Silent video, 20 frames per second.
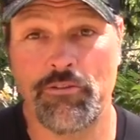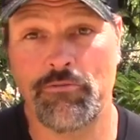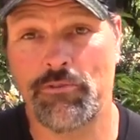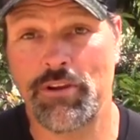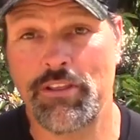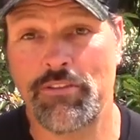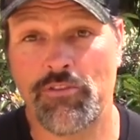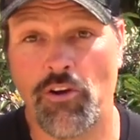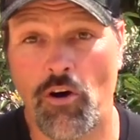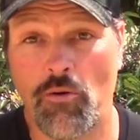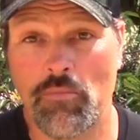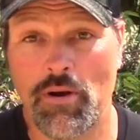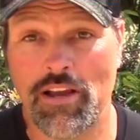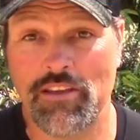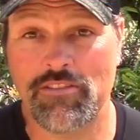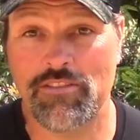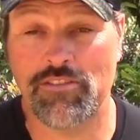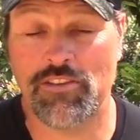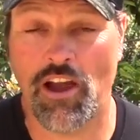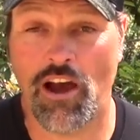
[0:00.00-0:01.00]
He reads all my
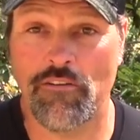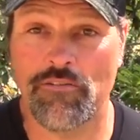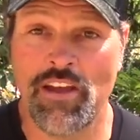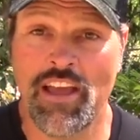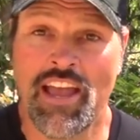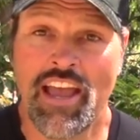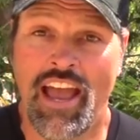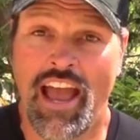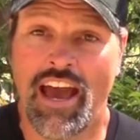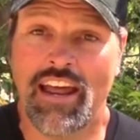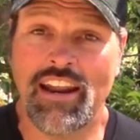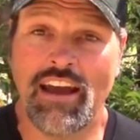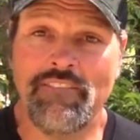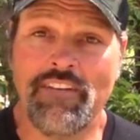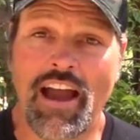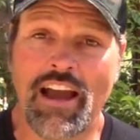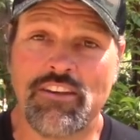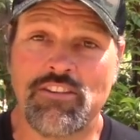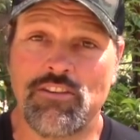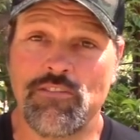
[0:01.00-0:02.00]
stuff. And I've
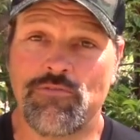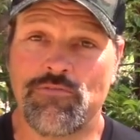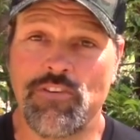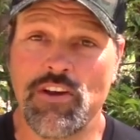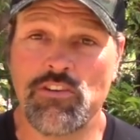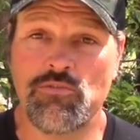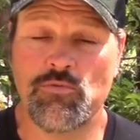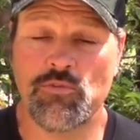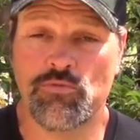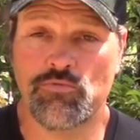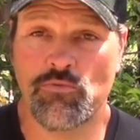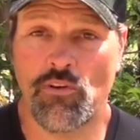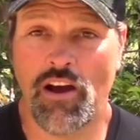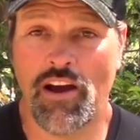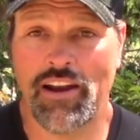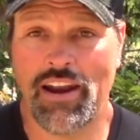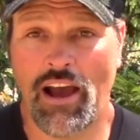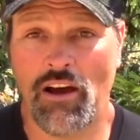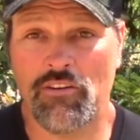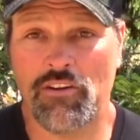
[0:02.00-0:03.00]
actually fished with
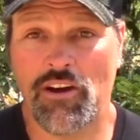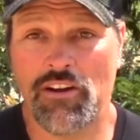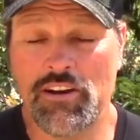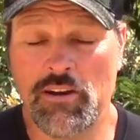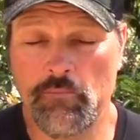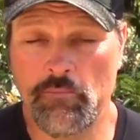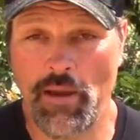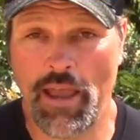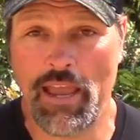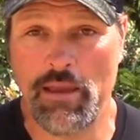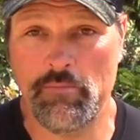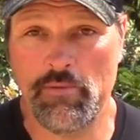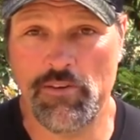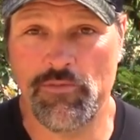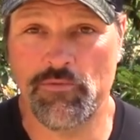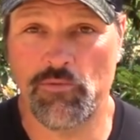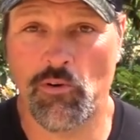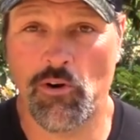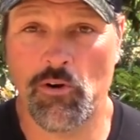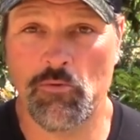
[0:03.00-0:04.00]
Ron out on the bay
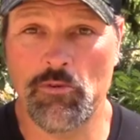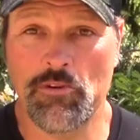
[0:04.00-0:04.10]
before.